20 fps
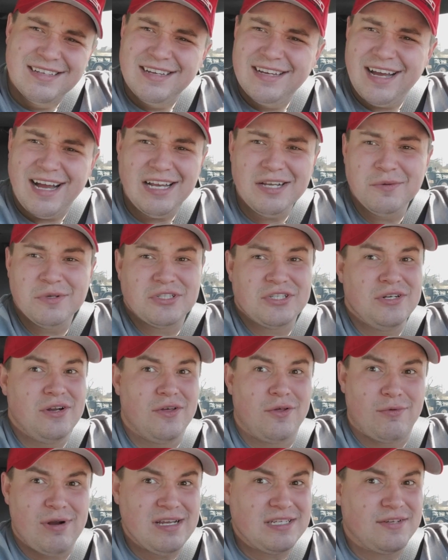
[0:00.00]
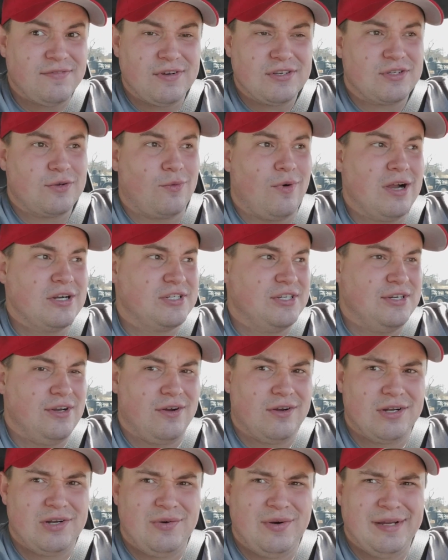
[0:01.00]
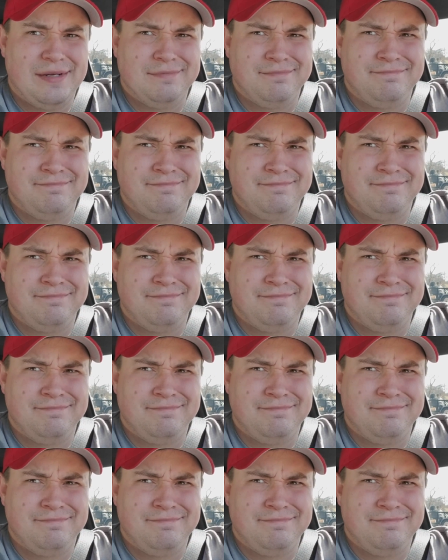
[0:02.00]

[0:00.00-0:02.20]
I want you to know the rest of us are watching you and going,